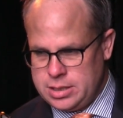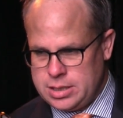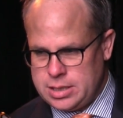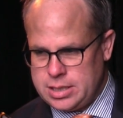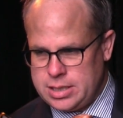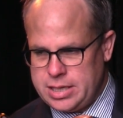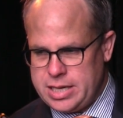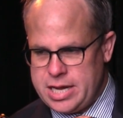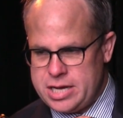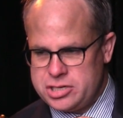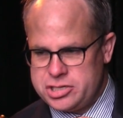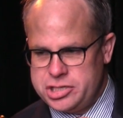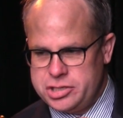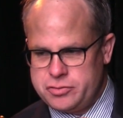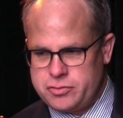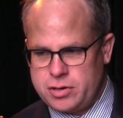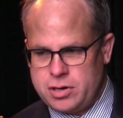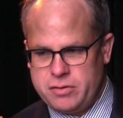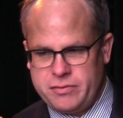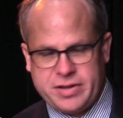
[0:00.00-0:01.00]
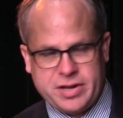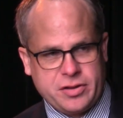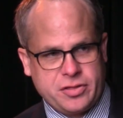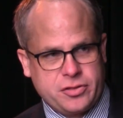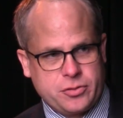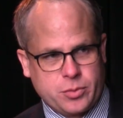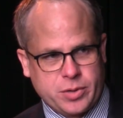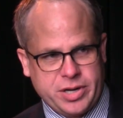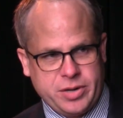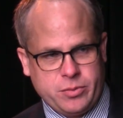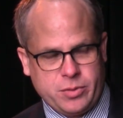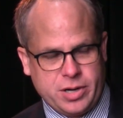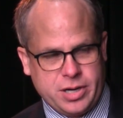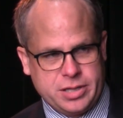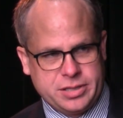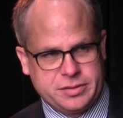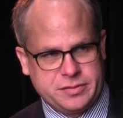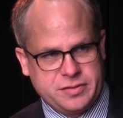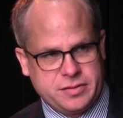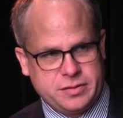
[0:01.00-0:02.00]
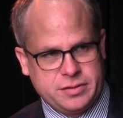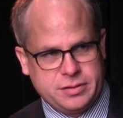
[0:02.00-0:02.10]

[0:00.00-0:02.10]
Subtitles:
and she drove in 3 runs.